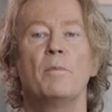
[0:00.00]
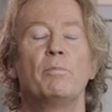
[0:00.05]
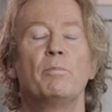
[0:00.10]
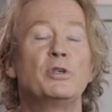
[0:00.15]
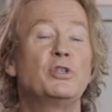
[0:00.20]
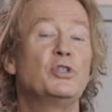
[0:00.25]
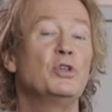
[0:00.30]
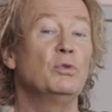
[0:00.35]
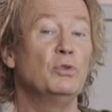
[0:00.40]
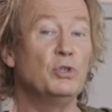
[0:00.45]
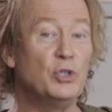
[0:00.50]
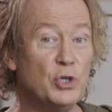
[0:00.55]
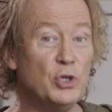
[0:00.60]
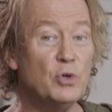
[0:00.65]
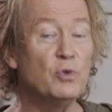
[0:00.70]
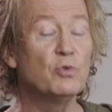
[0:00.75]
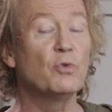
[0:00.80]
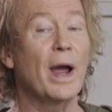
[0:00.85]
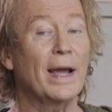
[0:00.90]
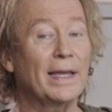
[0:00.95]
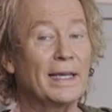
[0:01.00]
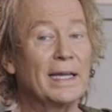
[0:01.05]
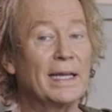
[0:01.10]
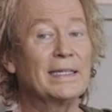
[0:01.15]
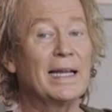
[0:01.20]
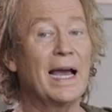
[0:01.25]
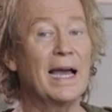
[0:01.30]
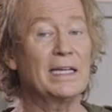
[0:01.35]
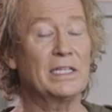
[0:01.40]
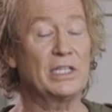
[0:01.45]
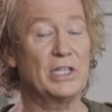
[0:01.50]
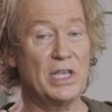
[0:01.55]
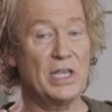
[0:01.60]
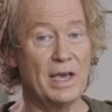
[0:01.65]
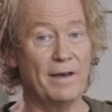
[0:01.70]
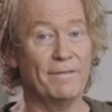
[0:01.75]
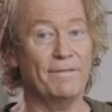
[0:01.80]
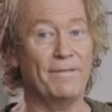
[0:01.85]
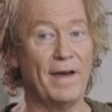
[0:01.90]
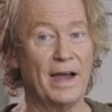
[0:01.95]
But you do recognize
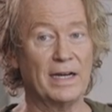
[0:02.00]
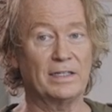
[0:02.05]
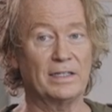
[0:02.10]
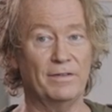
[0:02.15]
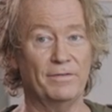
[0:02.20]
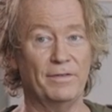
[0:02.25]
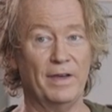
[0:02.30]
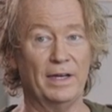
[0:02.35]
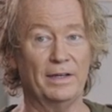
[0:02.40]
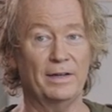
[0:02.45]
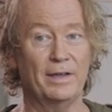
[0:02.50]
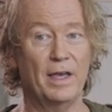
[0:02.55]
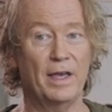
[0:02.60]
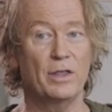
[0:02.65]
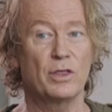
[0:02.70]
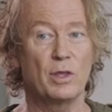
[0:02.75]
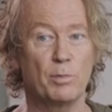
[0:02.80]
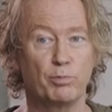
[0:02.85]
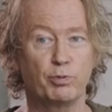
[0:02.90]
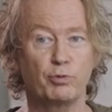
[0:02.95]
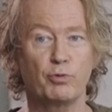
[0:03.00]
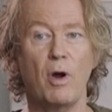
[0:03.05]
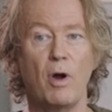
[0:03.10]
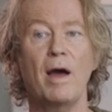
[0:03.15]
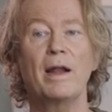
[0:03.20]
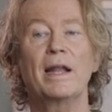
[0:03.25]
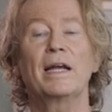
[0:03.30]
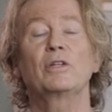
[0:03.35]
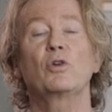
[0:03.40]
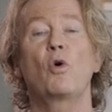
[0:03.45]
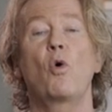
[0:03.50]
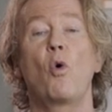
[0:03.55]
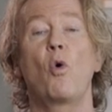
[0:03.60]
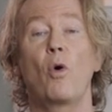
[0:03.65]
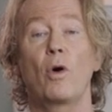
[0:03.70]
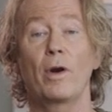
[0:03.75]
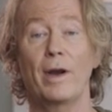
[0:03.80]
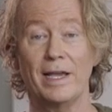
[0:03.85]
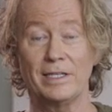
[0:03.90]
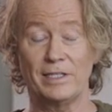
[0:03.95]
the effect of it, the product,
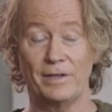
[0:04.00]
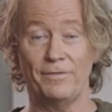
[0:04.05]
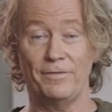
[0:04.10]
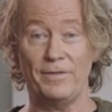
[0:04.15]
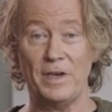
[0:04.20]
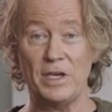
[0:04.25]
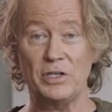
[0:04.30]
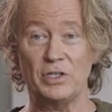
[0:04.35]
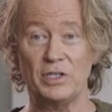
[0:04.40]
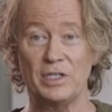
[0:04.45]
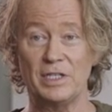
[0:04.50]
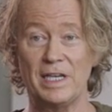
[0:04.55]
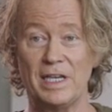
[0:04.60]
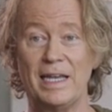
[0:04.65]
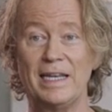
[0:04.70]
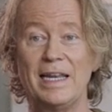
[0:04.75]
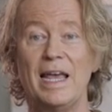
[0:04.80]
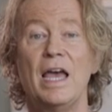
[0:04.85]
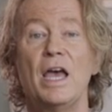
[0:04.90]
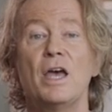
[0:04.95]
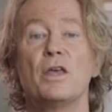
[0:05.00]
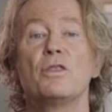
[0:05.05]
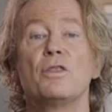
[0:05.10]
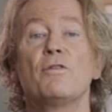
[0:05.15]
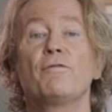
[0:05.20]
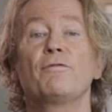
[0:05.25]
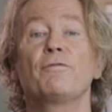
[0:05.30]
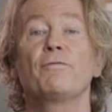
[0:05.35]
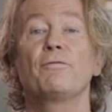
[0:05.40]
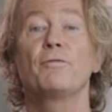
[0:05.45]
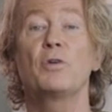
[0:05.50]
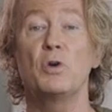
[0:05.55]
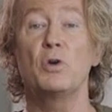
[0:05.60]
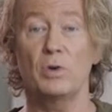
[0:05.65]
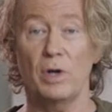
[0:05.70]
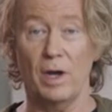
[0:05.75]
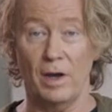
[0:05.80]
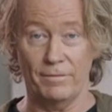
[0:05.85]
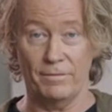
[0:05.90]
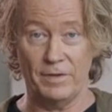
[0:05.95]
or as Ephesians said, the
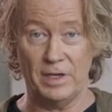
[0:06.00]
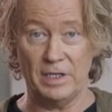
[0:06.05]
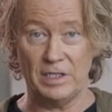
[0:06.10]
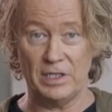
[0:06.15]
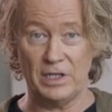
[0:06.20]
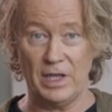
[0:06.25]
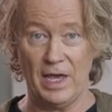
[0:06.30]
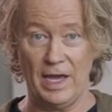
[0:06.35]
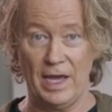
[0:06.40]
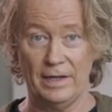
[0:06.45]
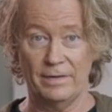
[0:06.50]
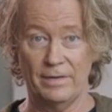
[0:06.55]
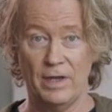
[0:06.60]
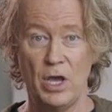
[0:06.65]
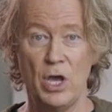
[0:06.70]
fruit of this thing.